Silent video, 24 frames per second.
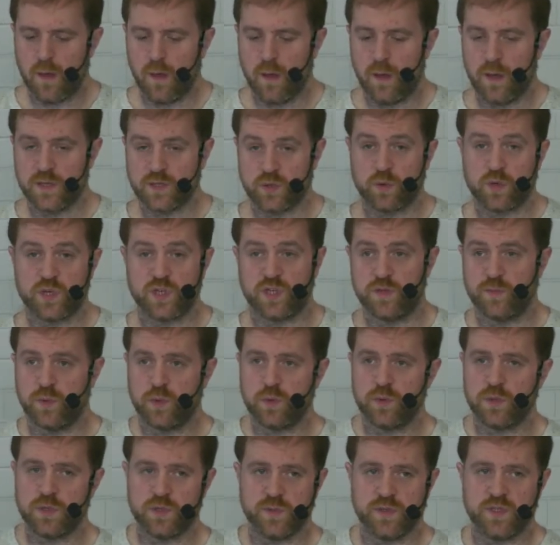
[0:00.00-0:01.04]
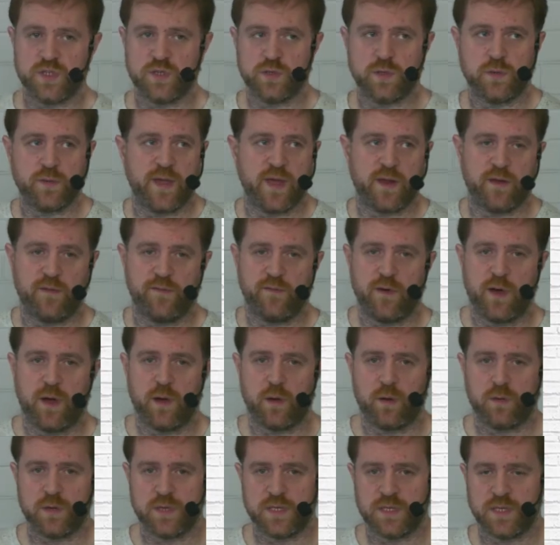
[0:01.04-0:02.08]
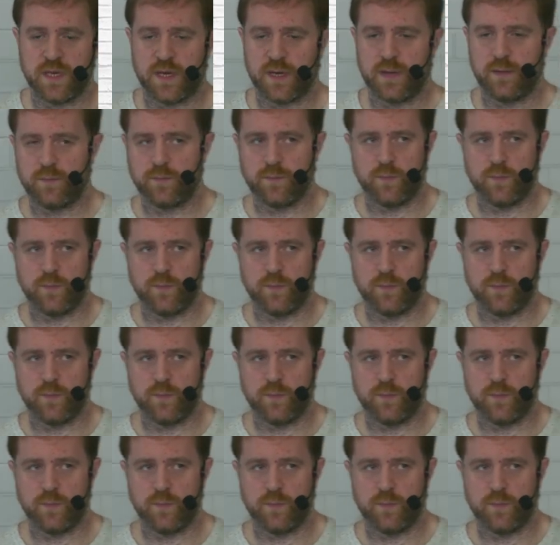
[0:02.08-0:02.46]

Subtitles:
It's auditable, as we saw. We had a file audit there,